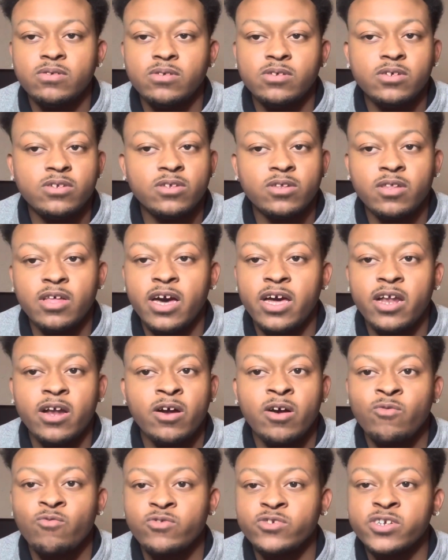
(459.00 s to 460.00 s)
There's a
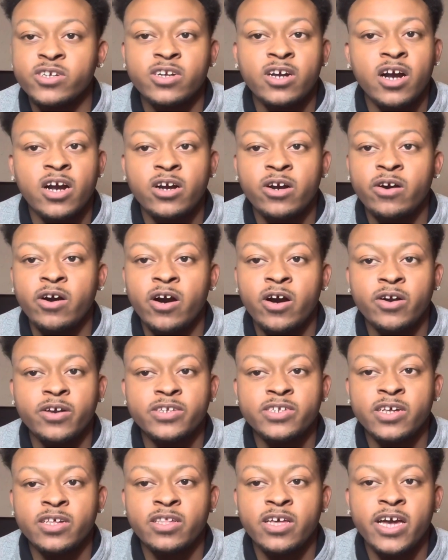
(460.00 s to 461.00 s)
lot of Chicago
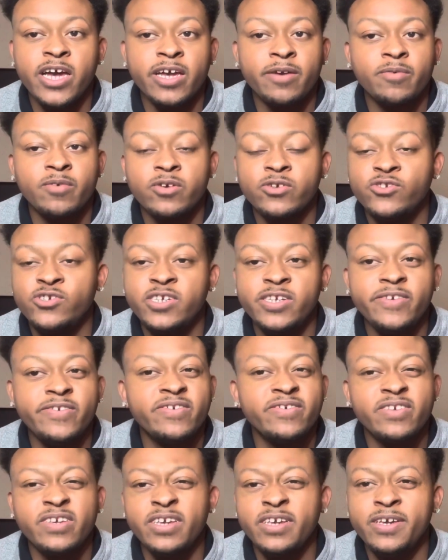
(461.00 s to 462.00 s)
artists I like.
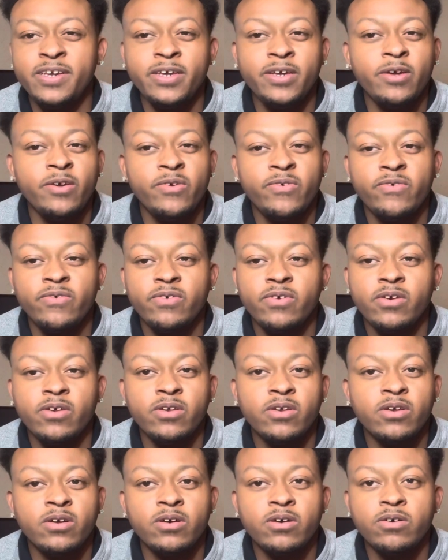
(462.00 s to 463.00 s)
Chief Keef, you
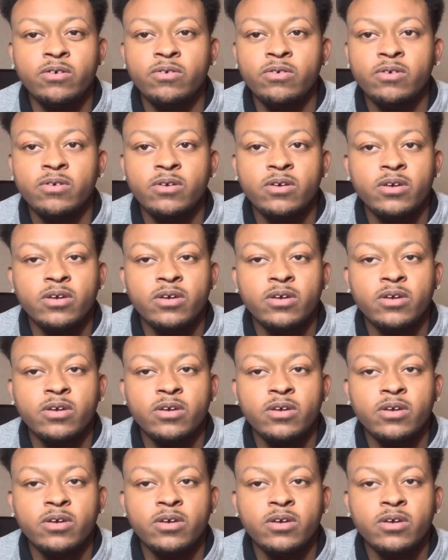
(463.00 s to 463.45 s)
know.